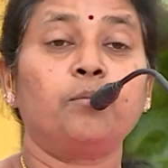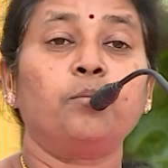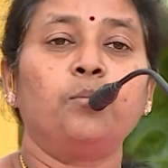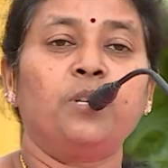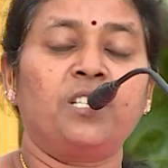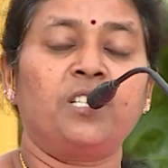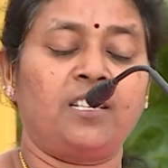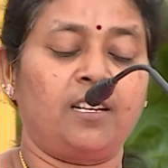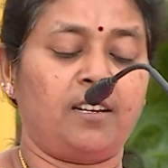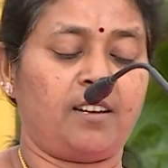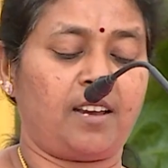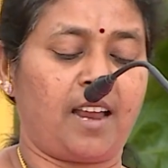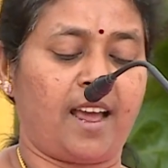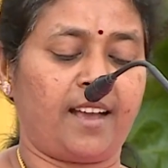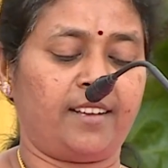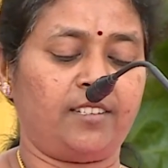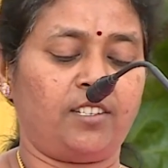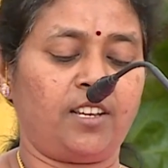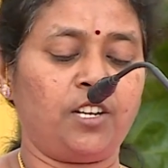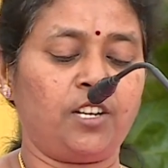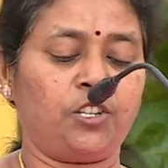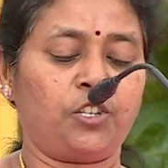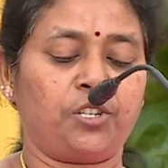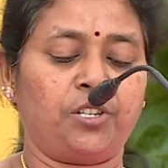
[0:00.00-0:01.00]
Mr.
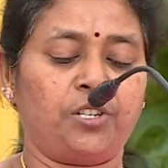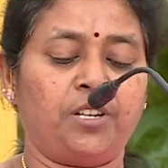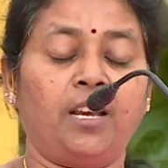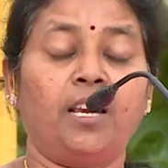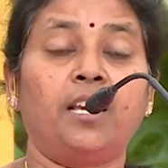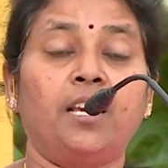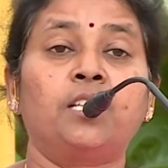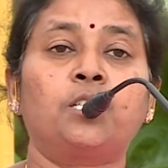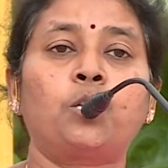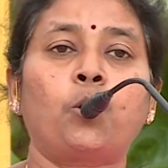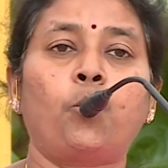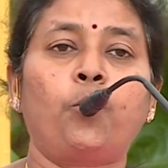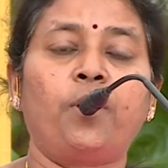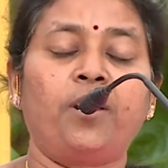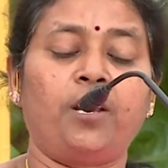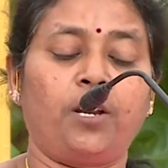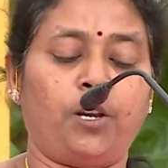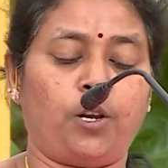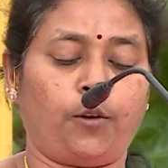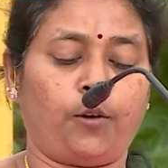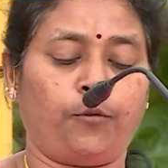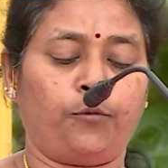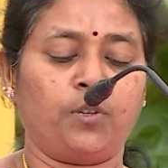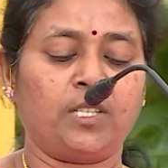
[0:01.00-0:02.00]
Rajesh is the
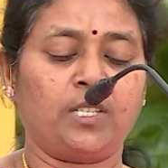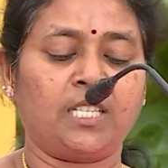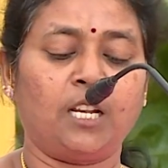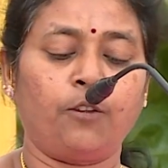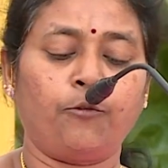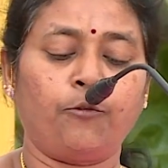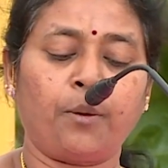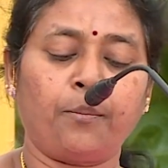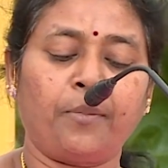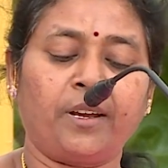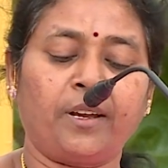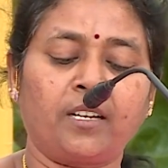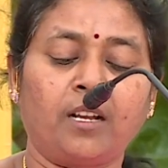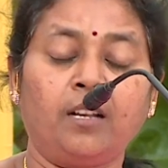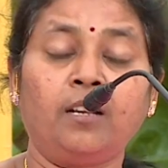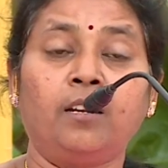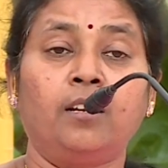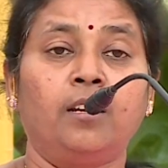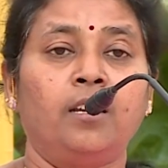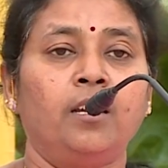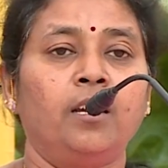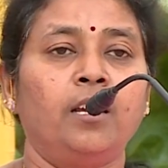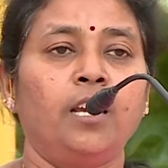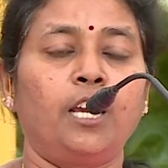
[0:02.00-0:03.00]
winner of silver medal
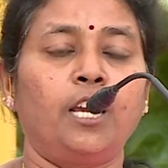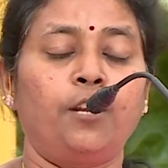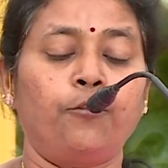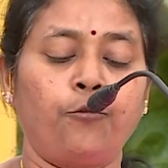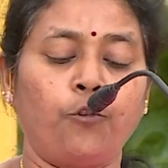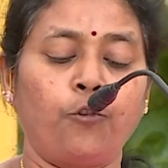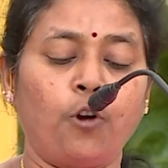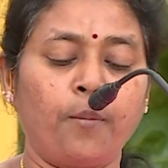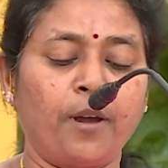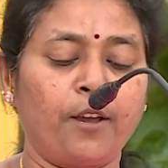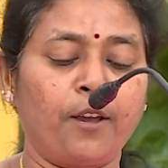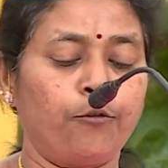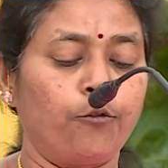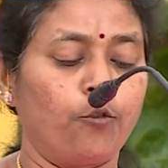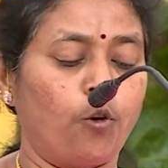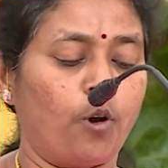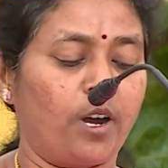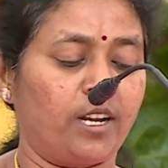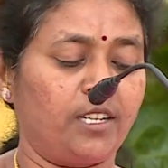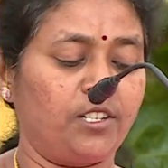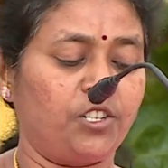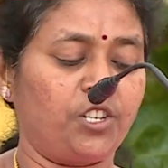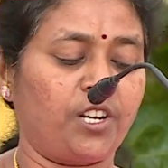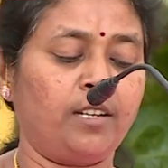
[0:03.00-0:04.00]
in
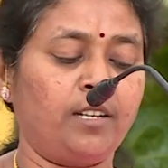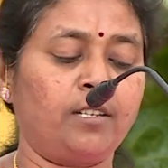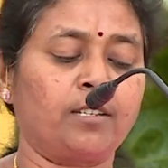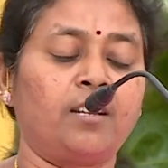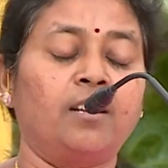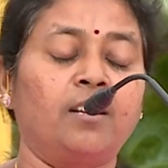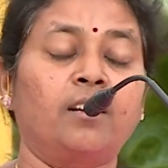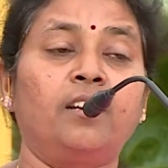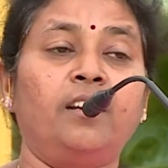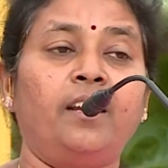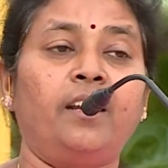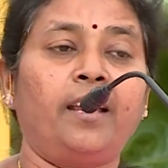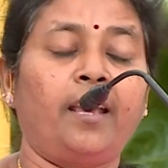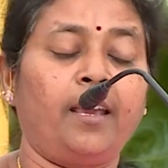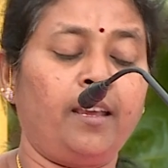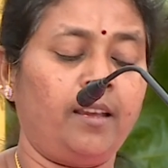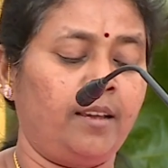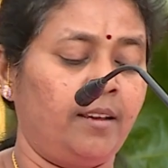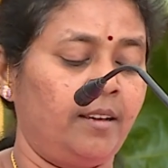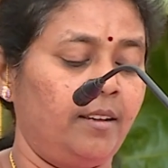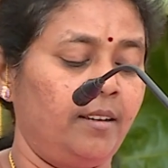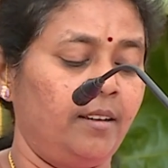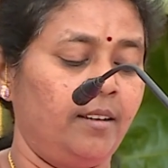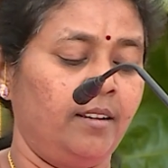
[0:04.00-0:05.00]
4x400 relay
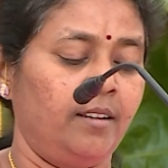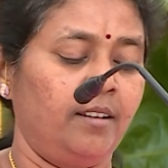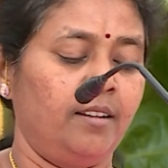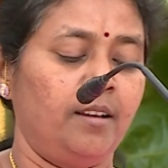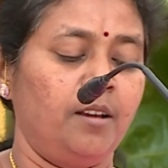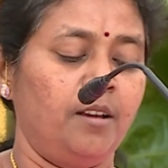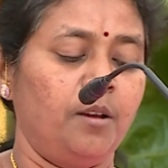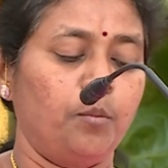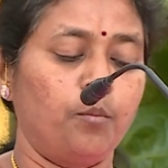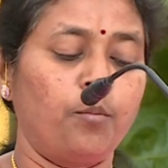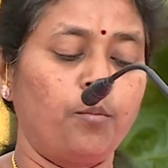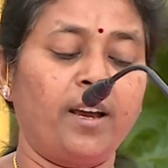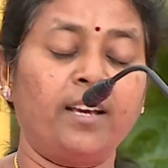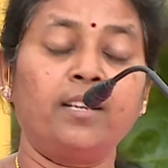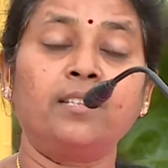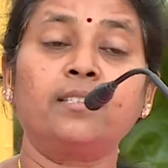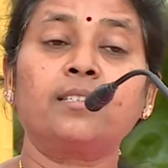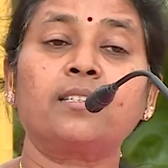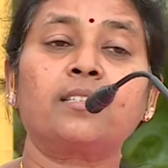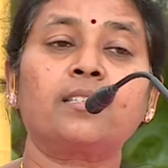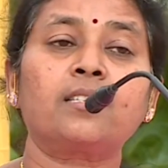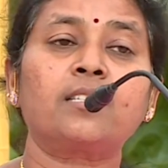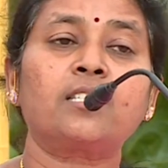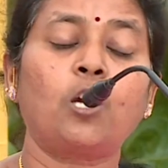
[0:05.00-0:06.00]
by
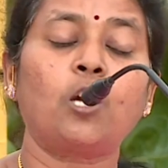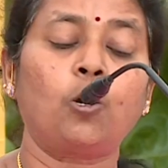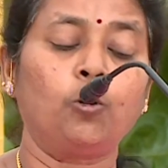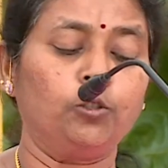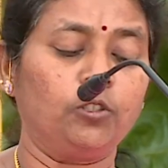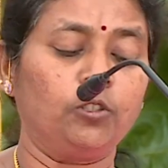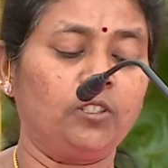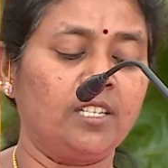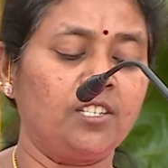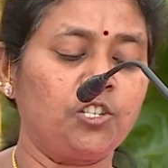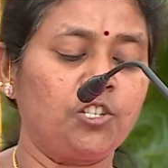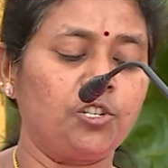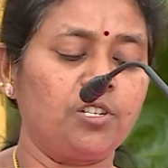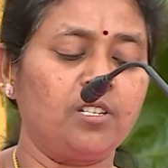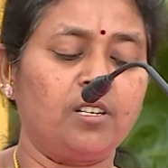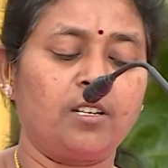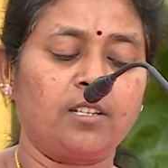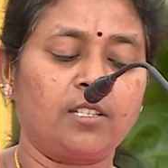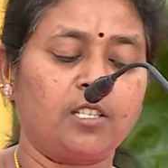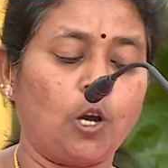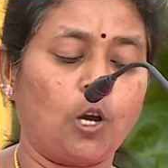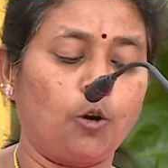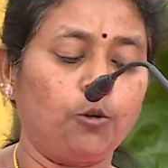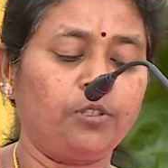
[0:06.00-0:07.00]
South,
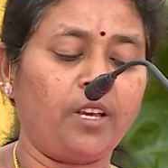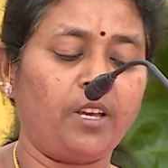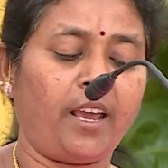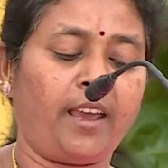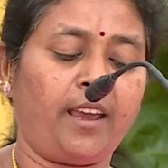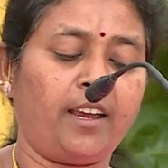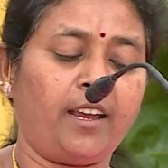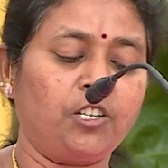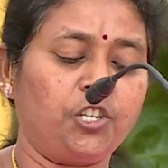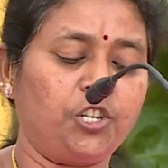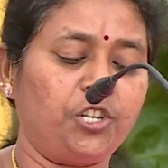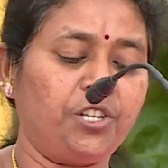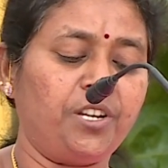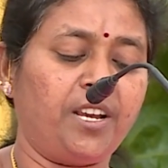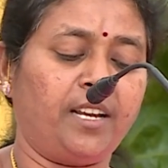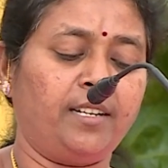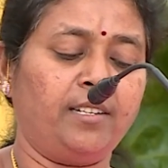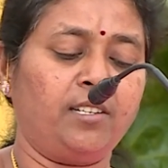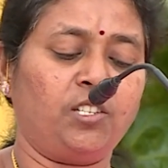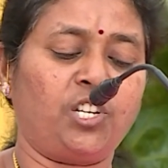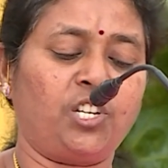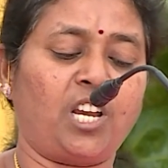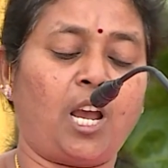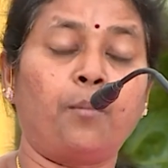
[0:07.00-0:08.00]
South
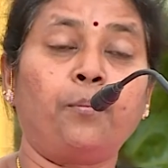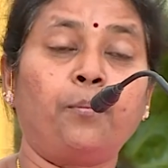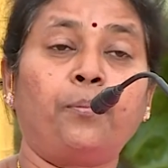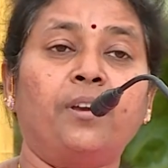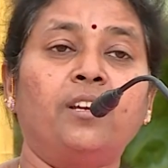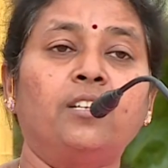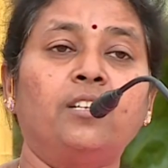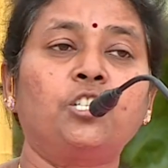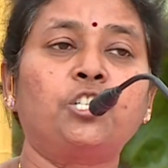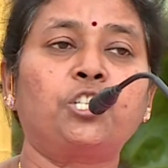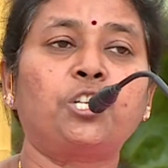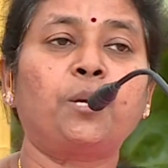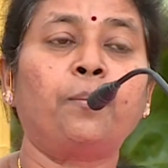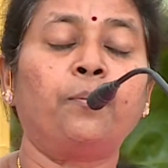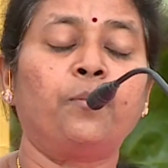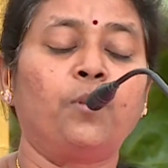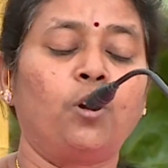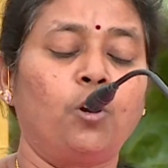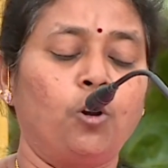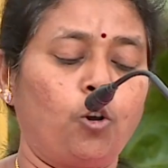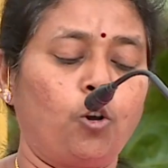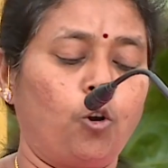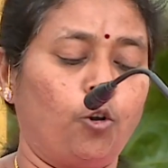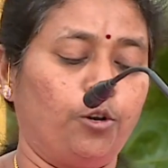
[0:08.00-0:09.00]
Asian Championship,
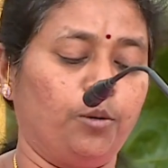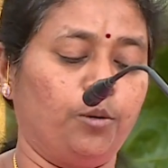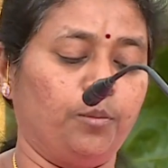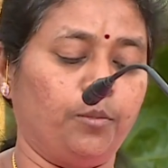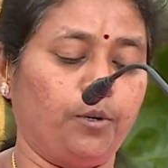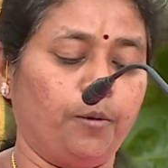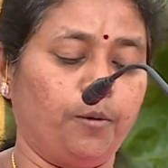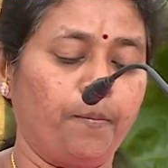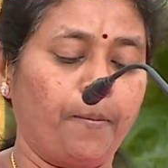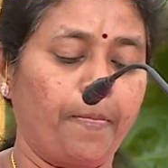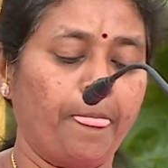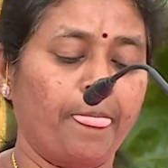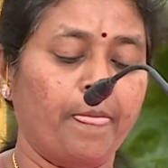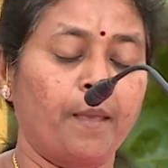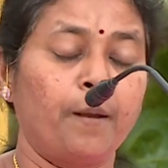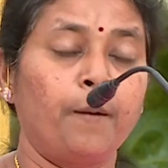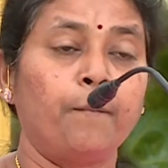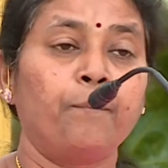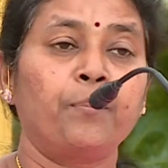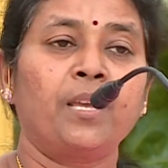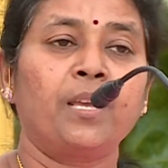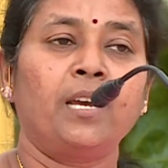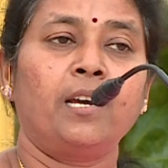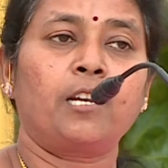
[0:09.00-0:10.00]
Colombo.
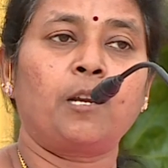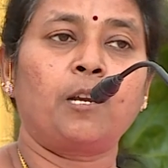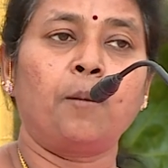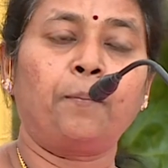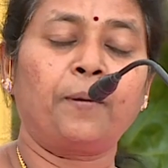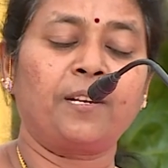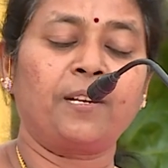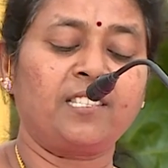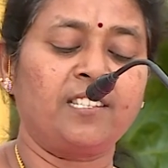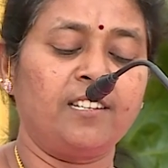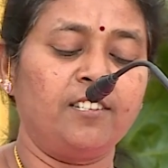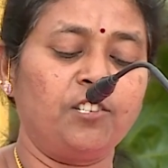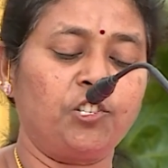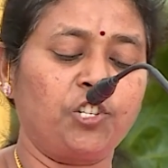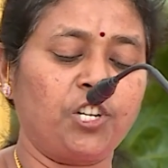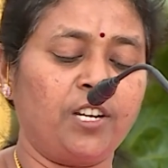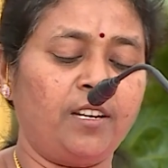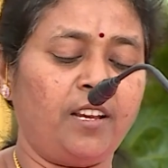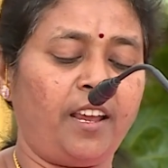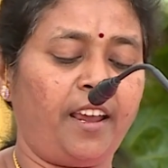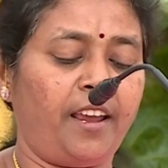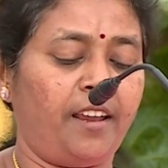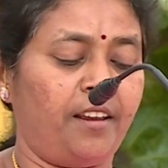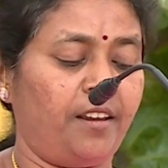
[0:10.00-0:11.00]
Represented
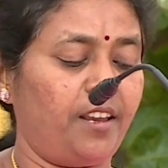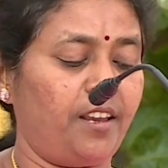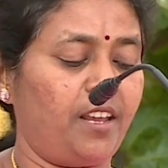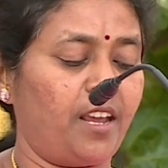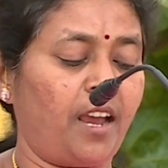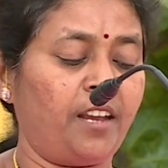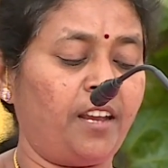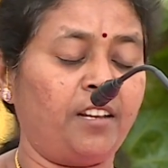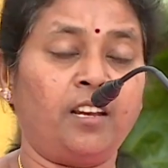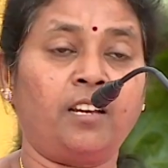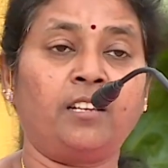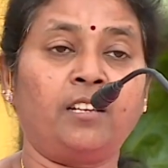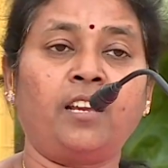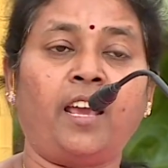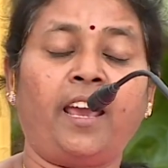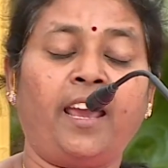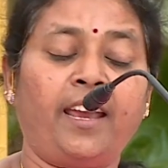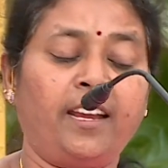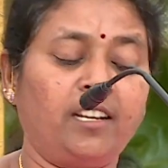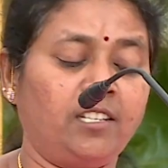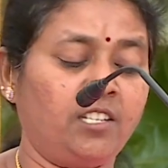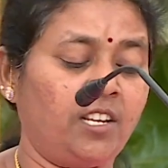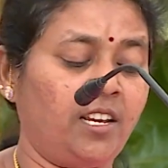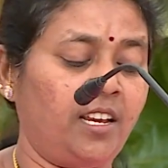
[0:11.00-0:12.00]
India in
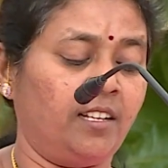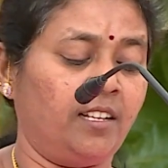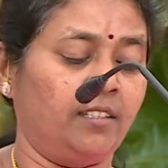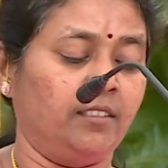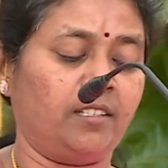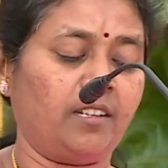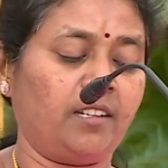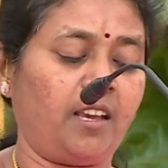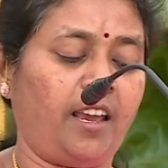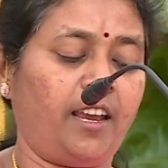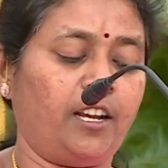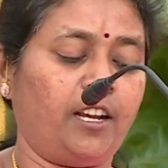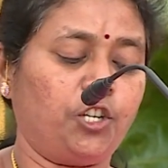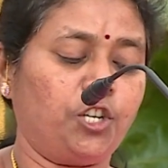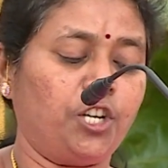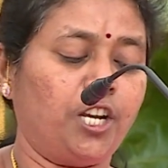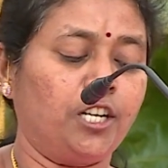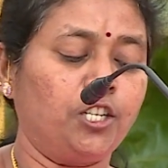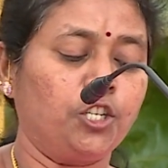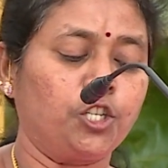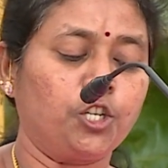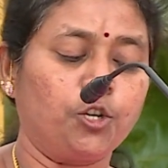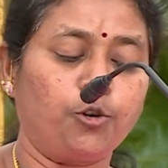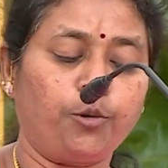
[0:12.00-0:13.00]
18th
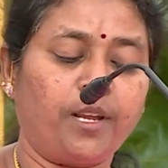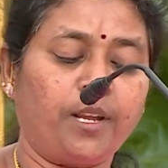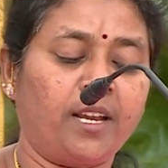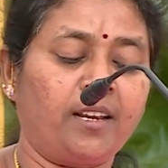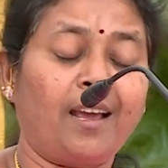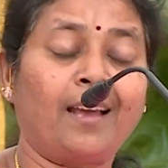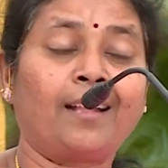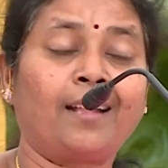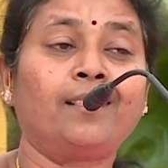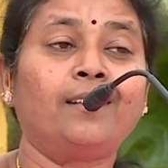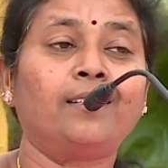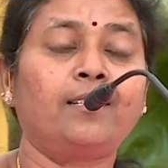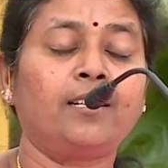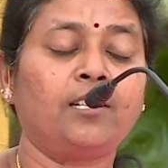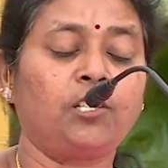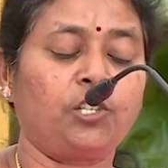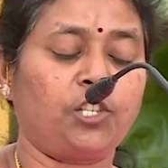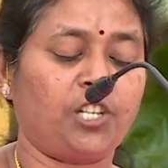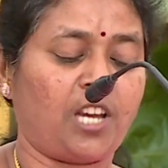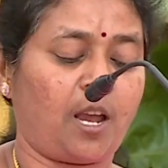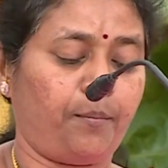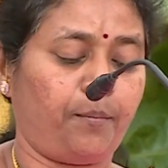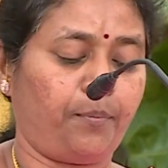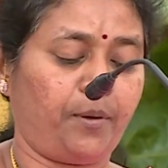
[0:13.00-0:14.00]
Asian Junior Athletic
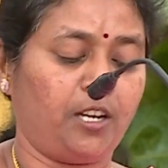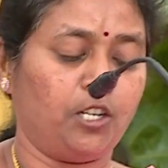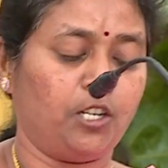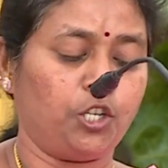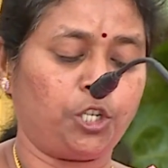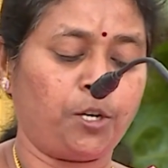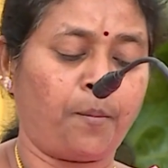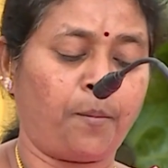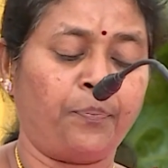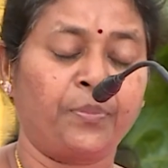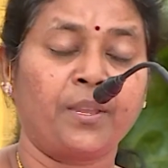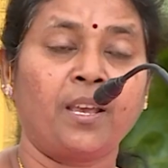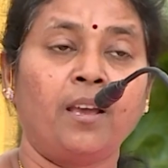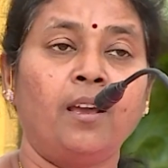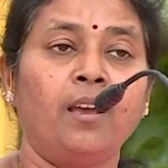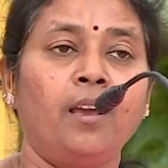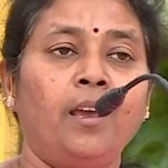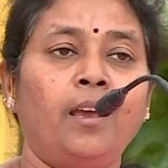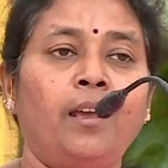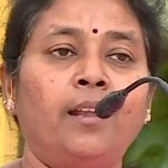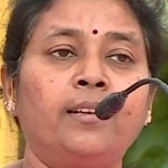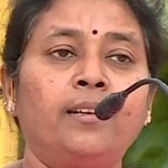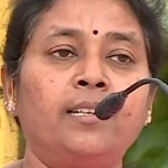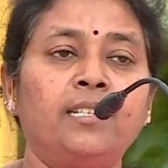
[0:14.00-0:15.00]
Championship
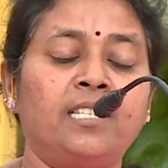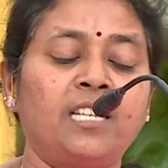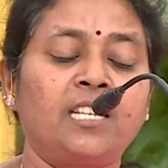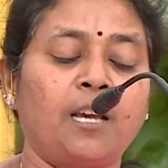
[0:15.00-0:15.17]
held in